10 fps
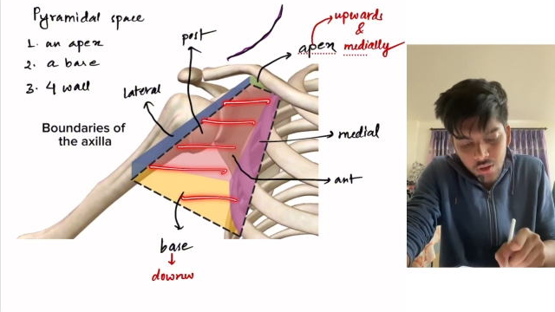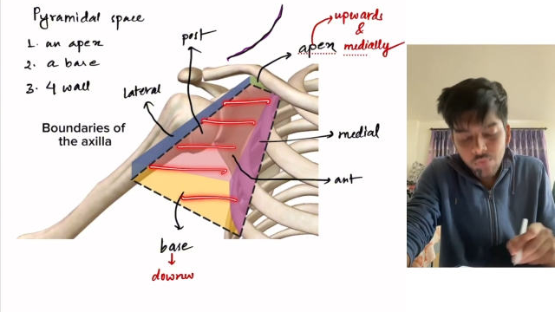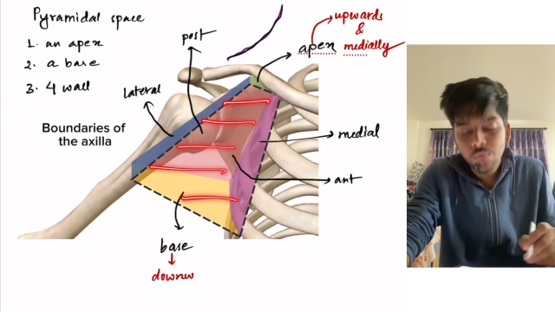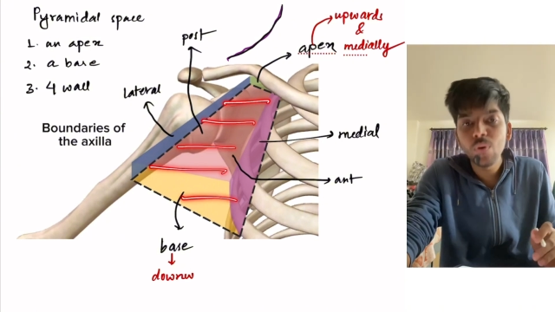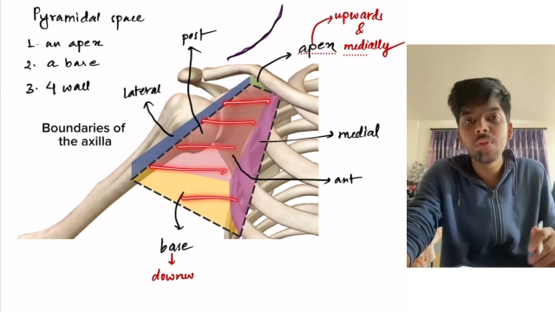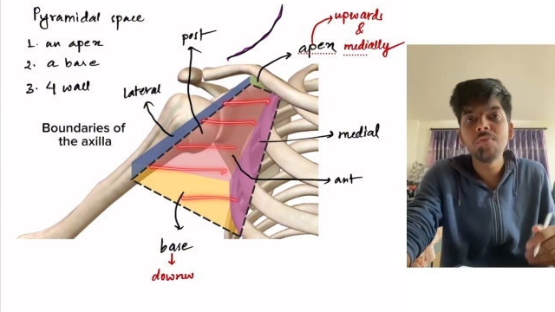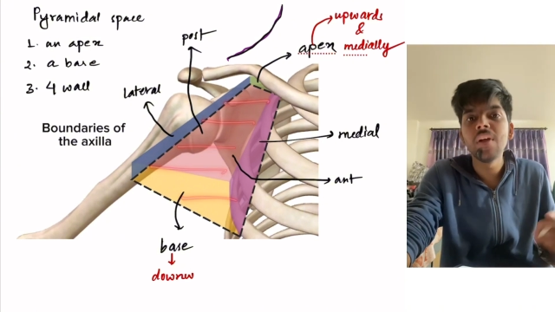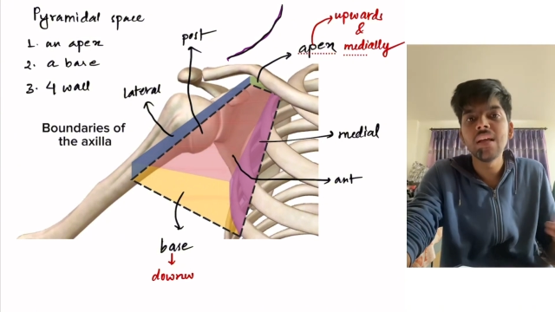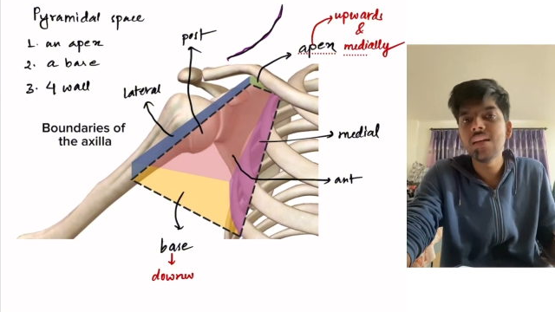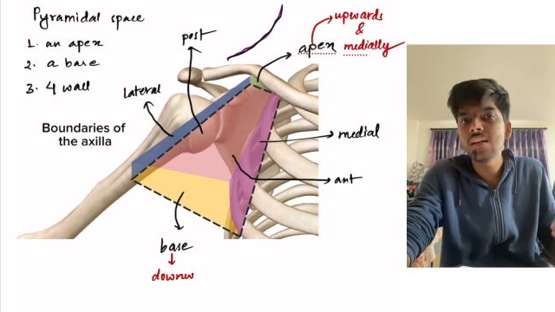For
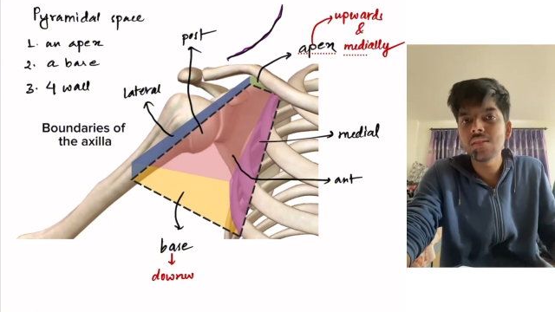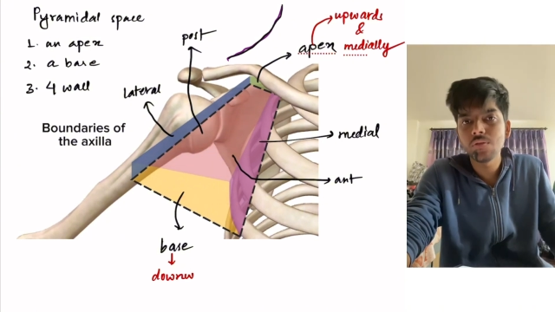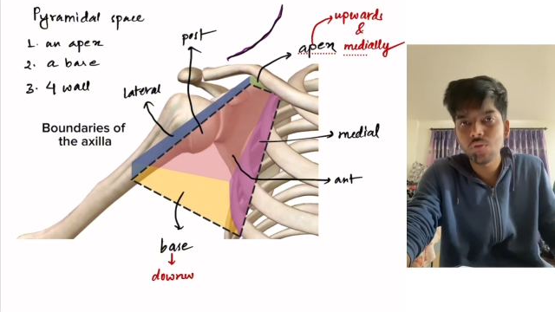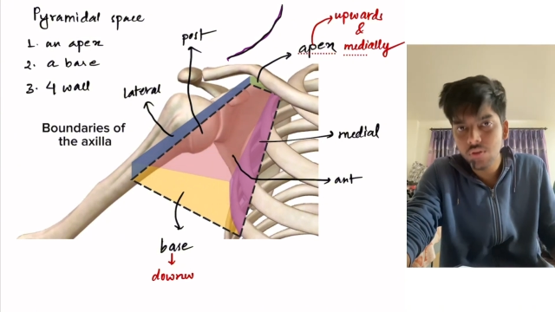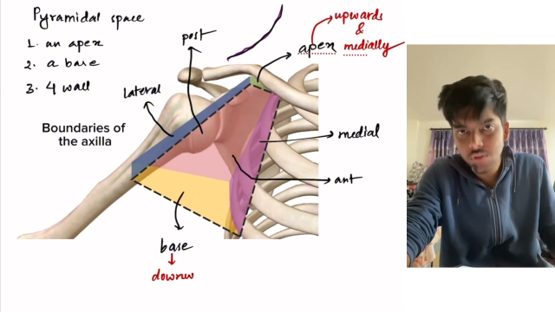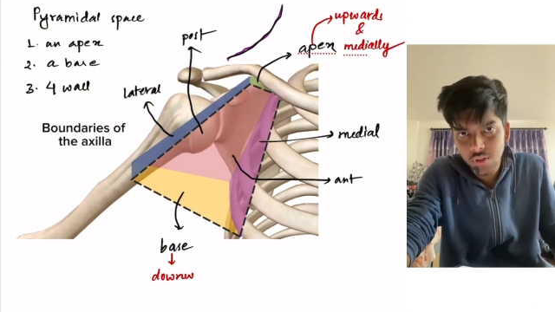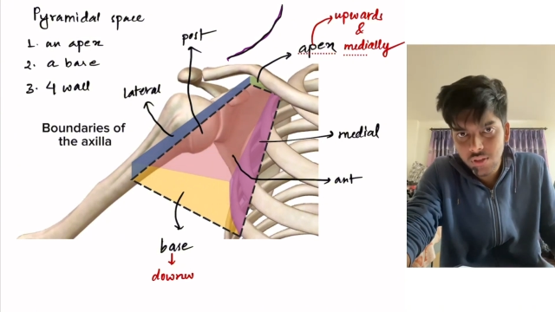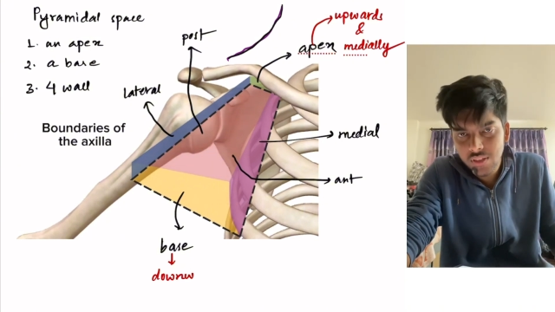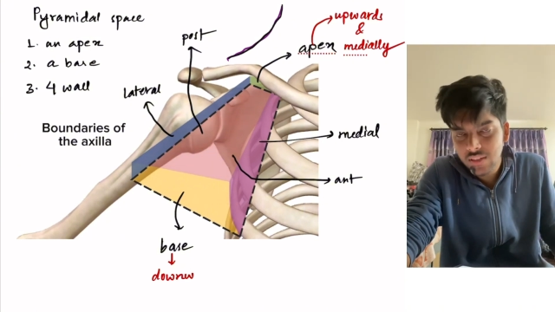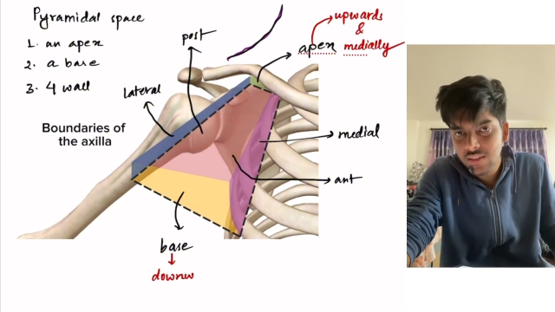various
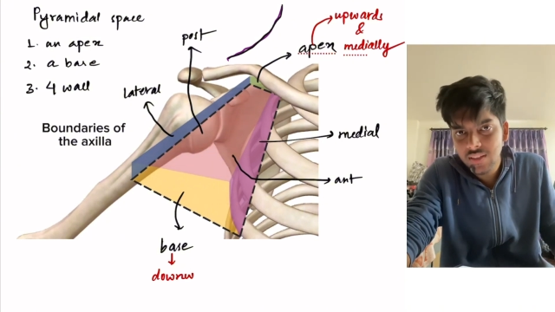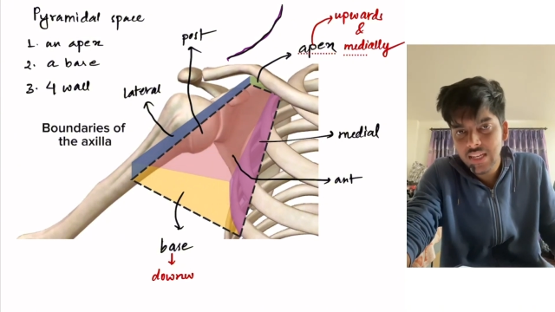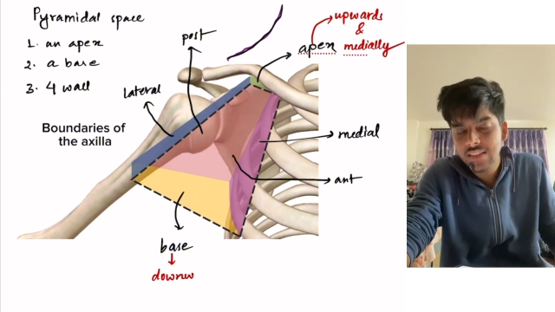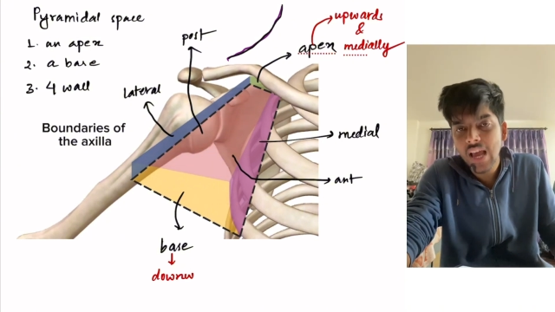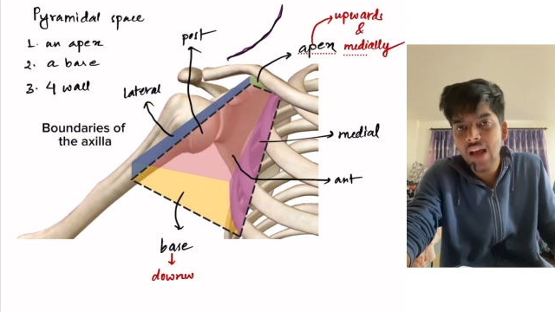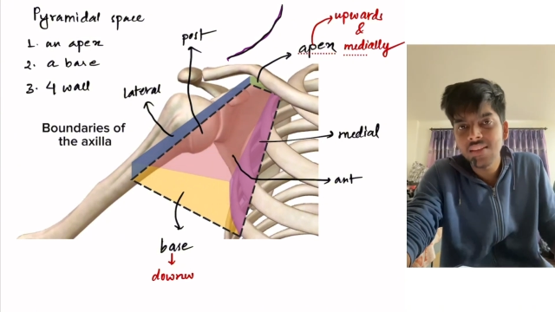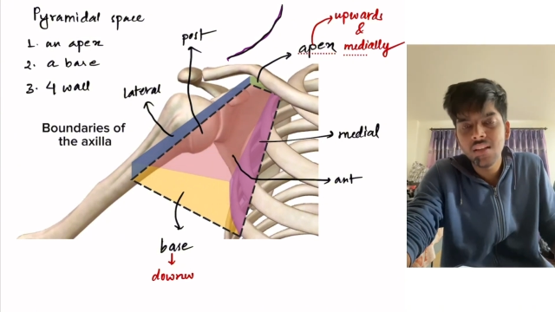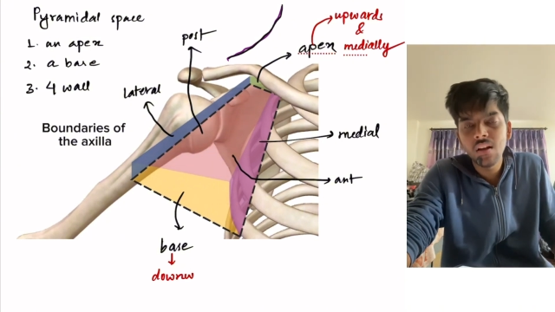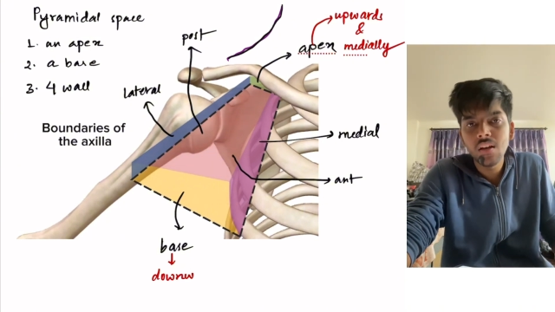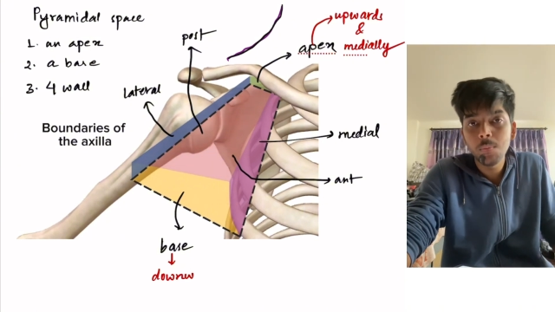structures such as
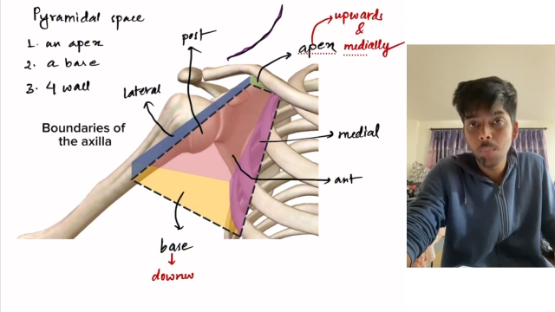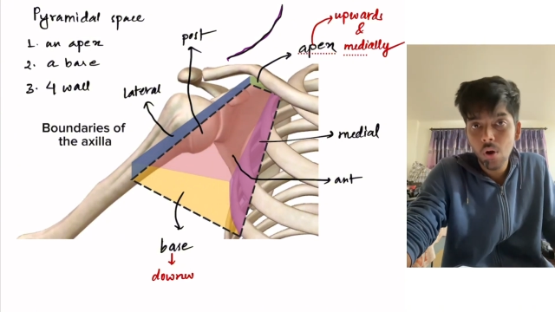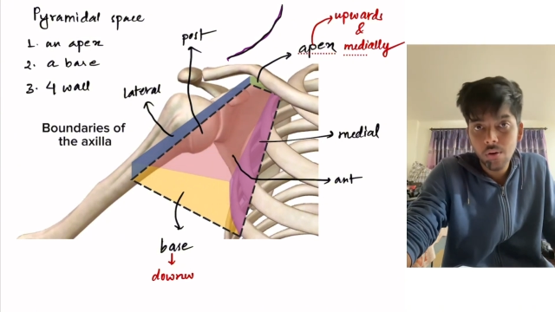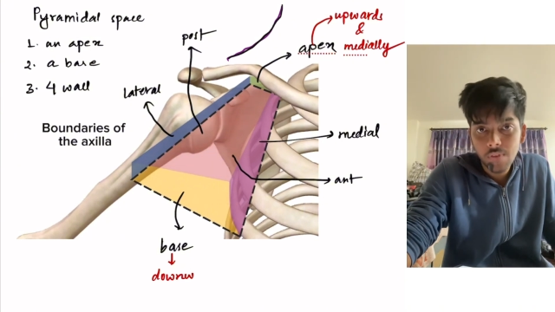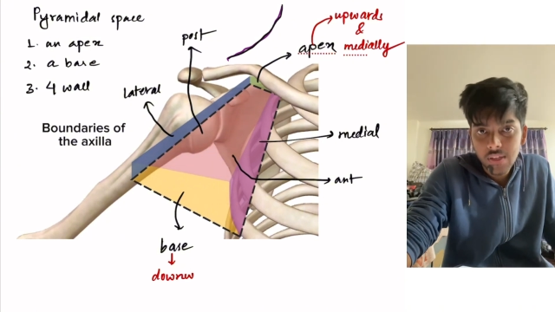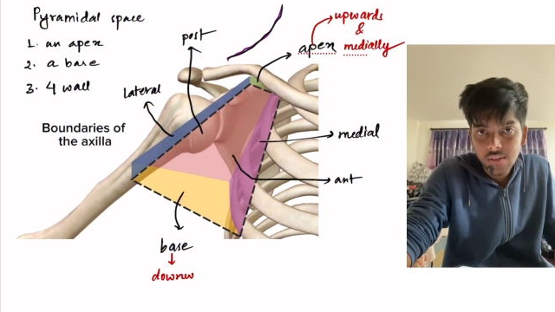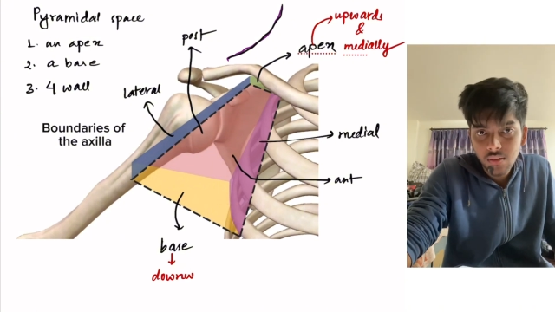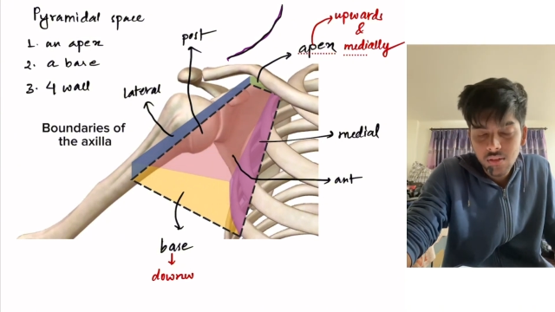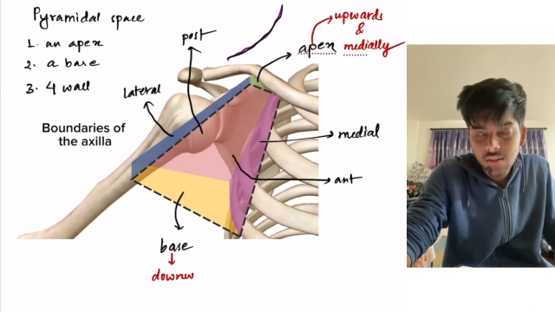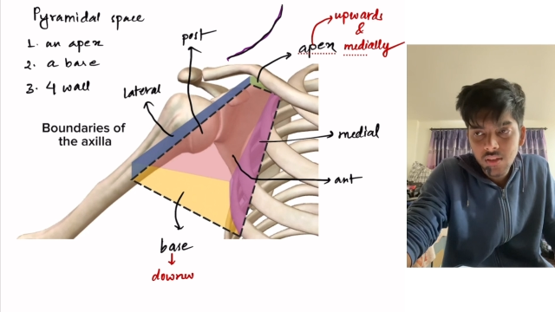axillary blood
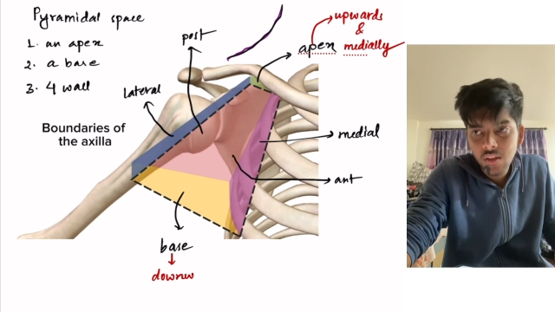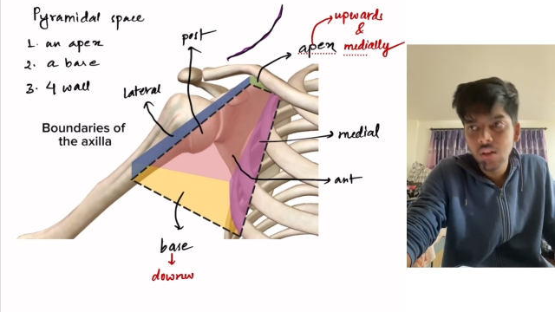vessels,